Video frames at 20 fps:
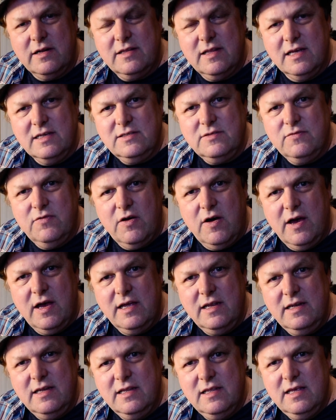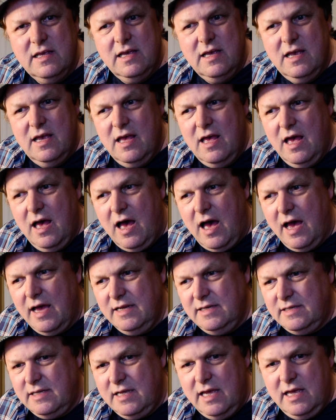That's fine. I
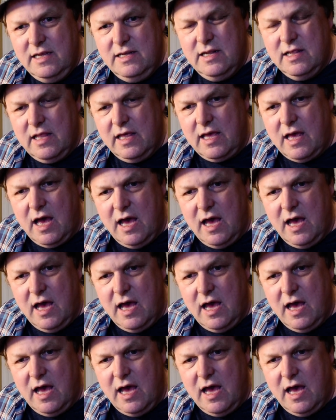tend to